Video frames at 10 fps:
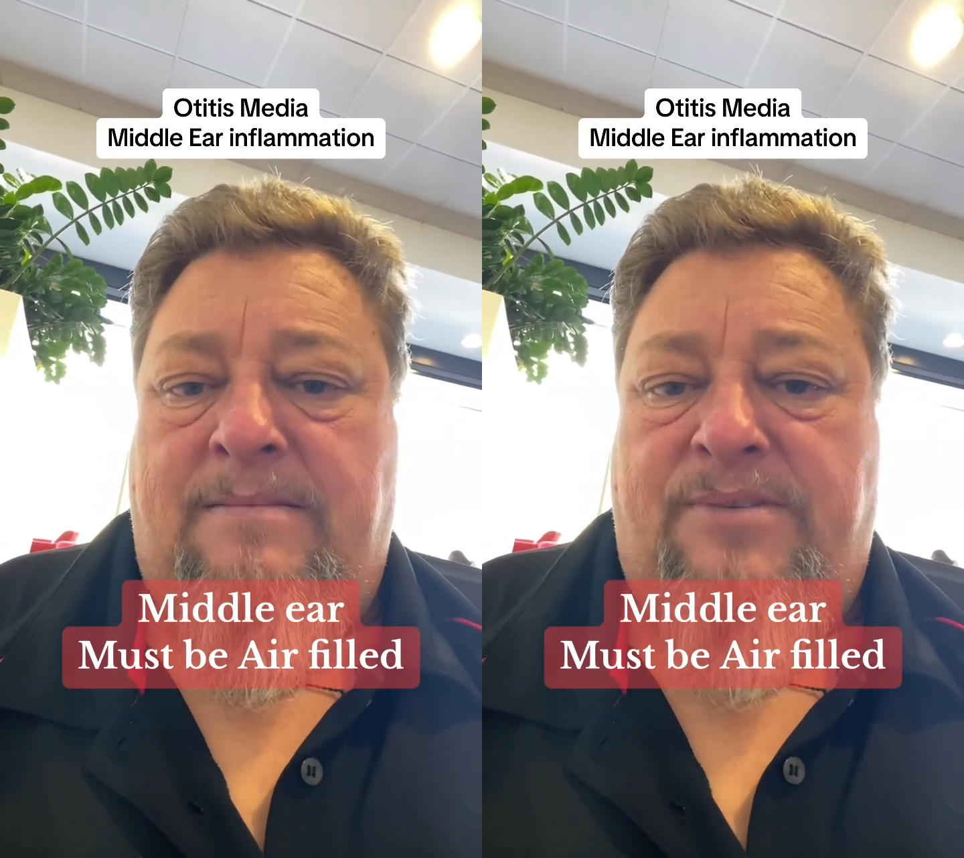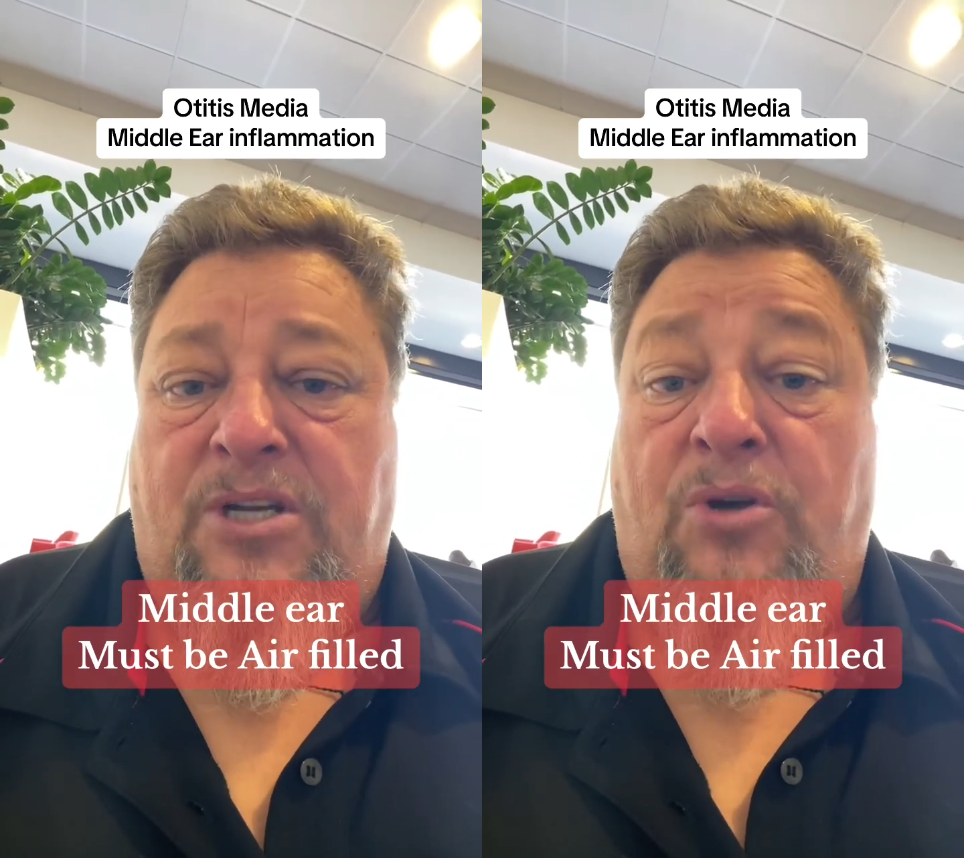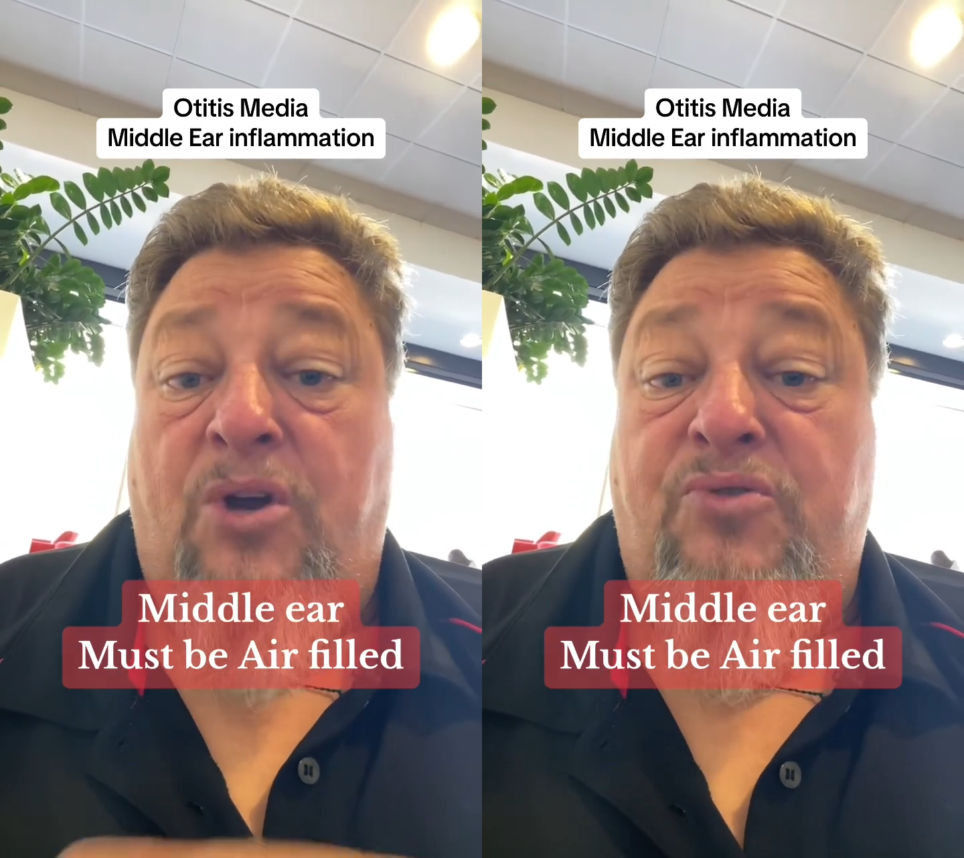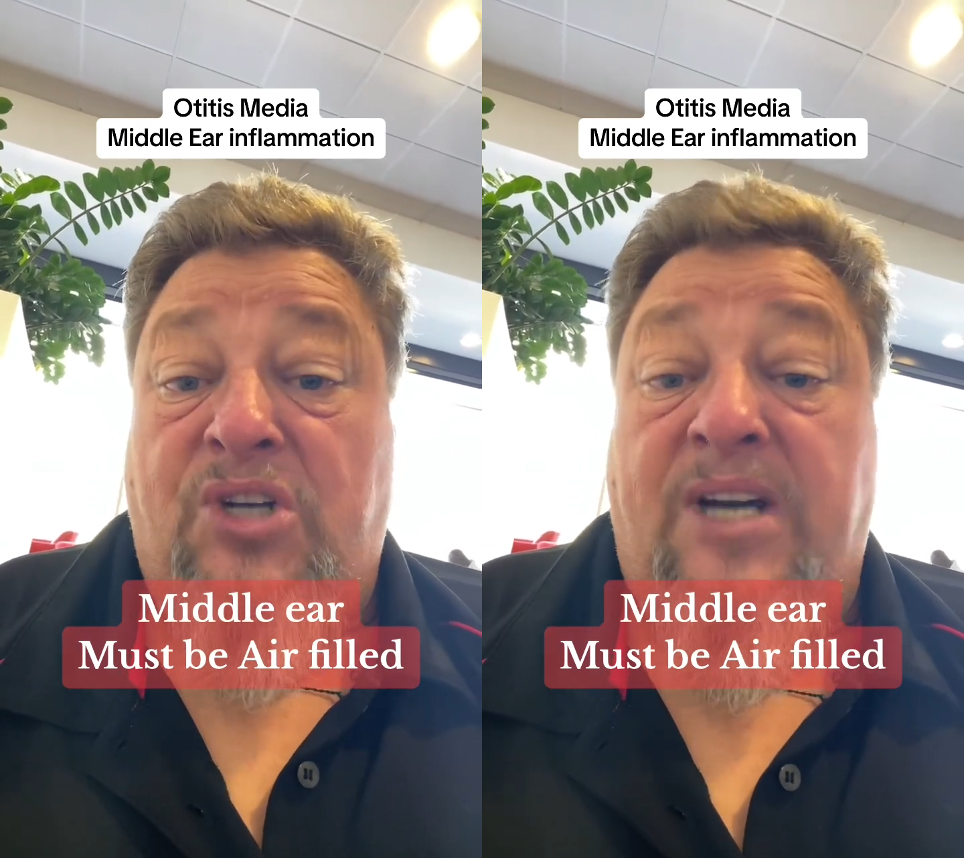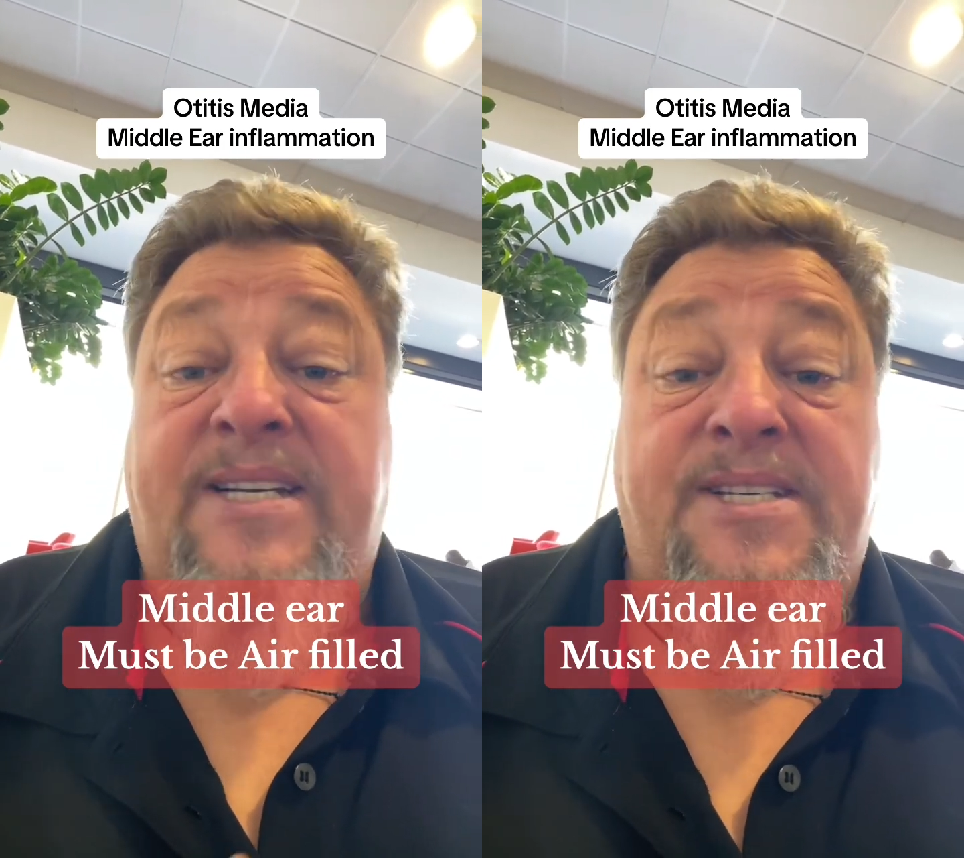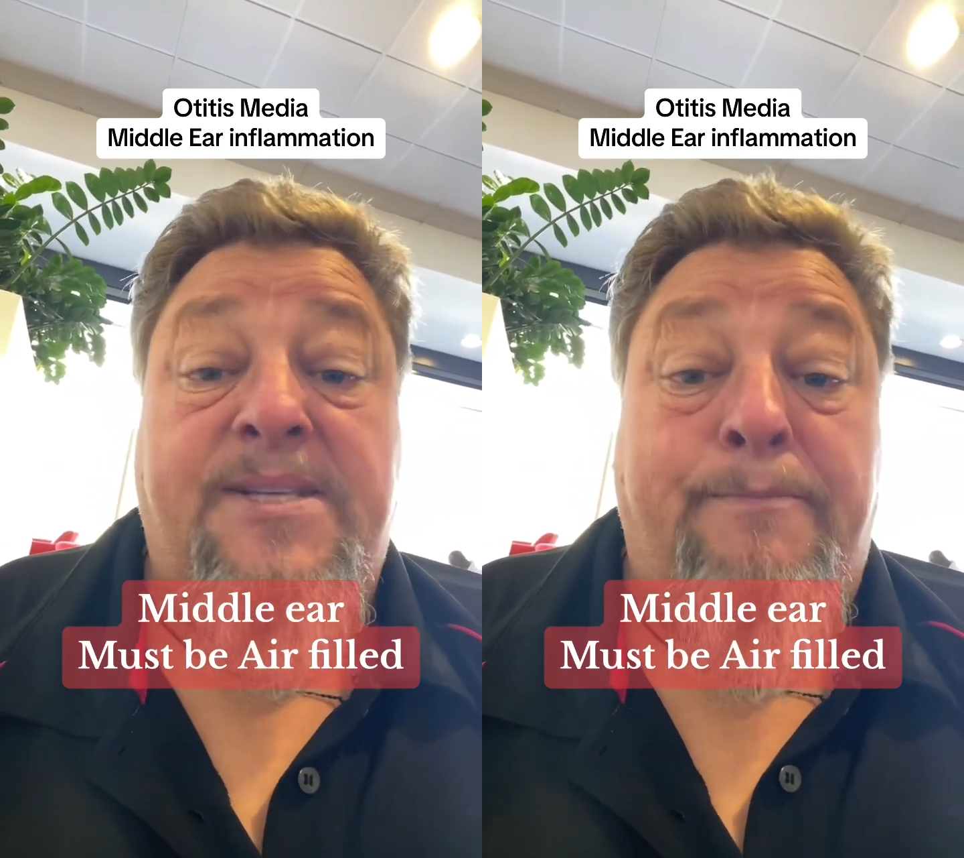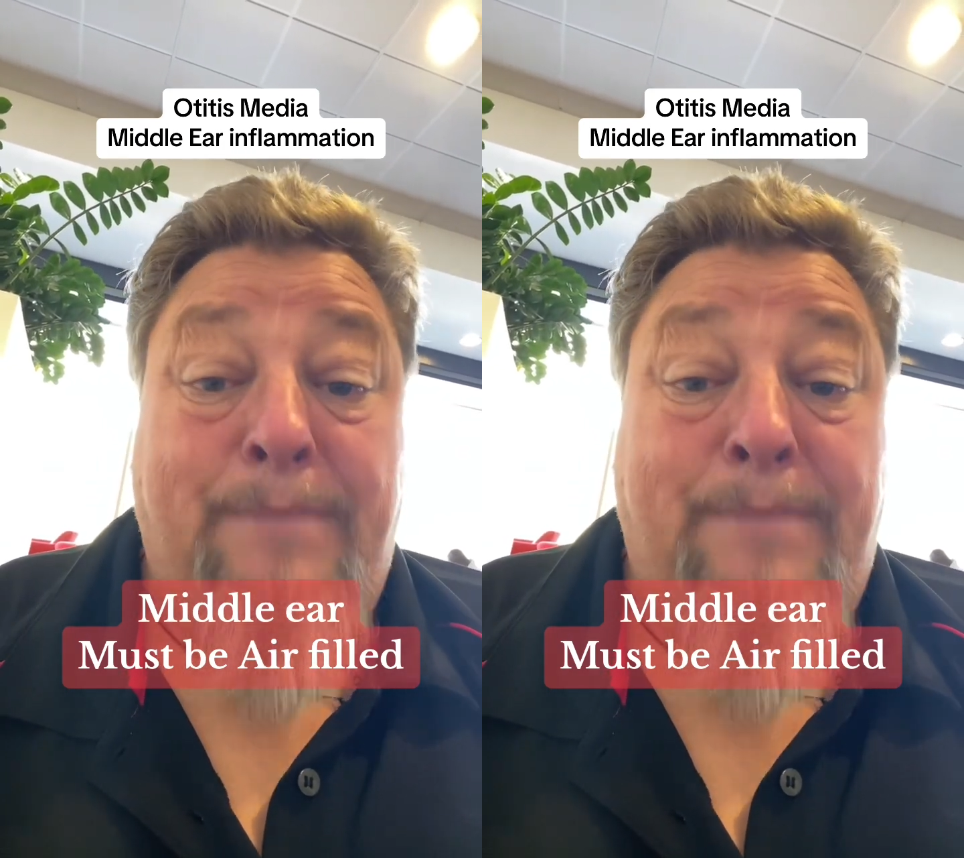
so otitis